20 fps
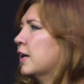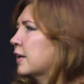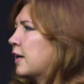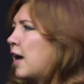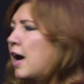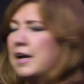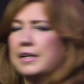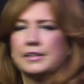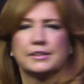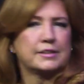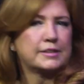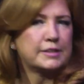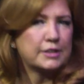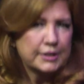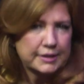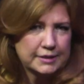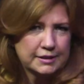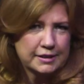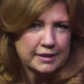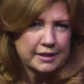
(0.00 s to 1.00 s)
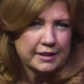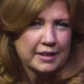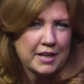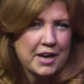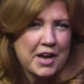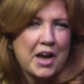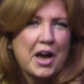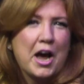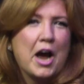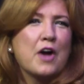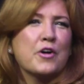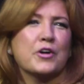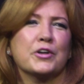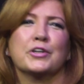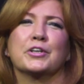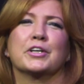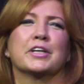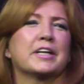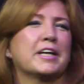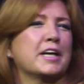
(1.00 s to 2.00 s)
guys, seriously, how are
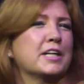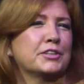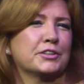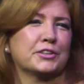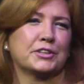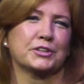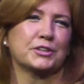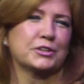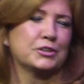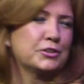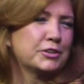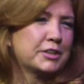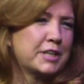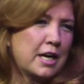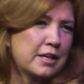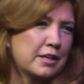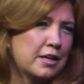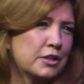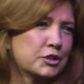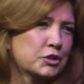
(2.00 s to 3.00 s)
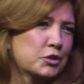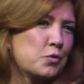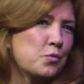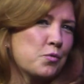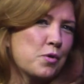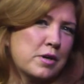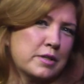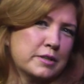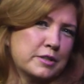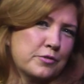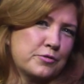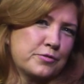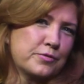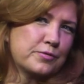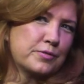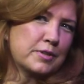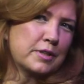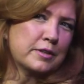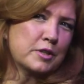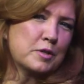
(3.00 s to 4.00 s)
you going to enter this new technological world
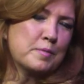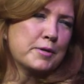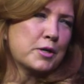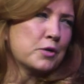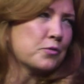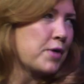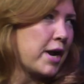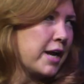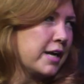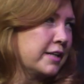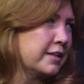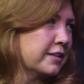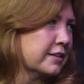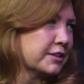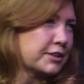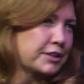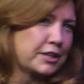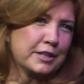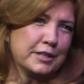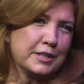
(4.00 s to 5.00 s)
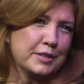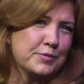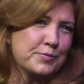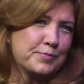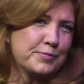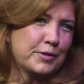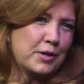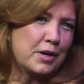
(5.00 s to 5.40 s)
if a little bit of rain is going to